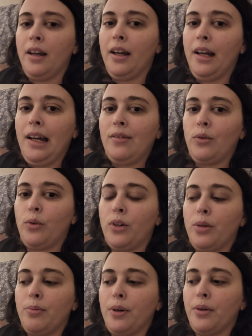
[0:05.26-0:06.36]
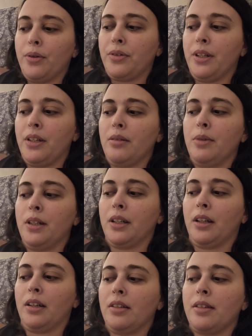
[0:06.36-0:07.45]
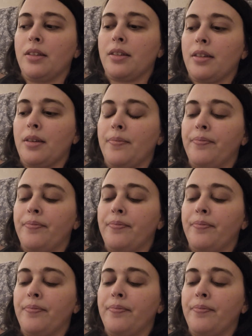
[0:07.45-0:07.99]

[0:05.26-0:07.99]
haven't wanted to post lately because